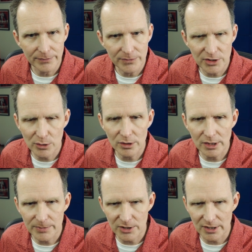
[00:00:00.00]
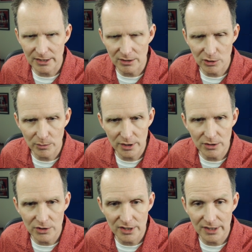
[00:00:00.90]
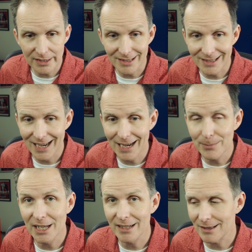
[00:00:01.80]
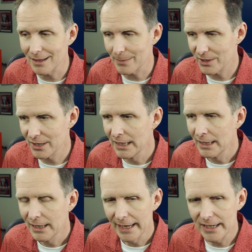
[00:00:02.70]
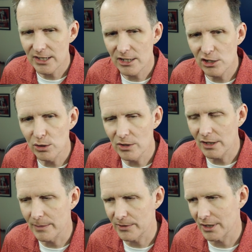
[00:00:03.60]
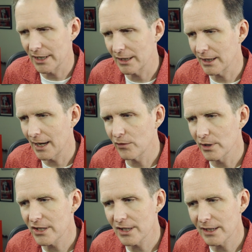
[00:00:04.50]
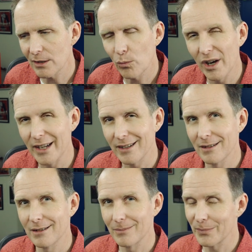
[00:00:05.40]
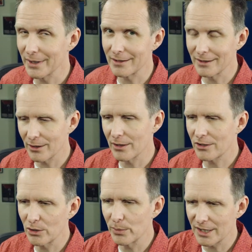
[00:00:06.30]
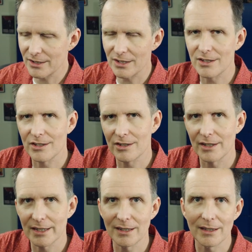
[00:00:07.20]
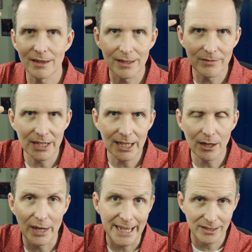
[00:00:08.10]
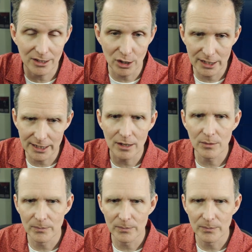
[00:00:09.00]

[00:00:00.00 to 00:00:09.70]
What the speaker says: Zero clips selected, so we're gonna use selected timeline clips. And it says two clips selected. I've only selected one, but there are two because it's selecting the video and the audio,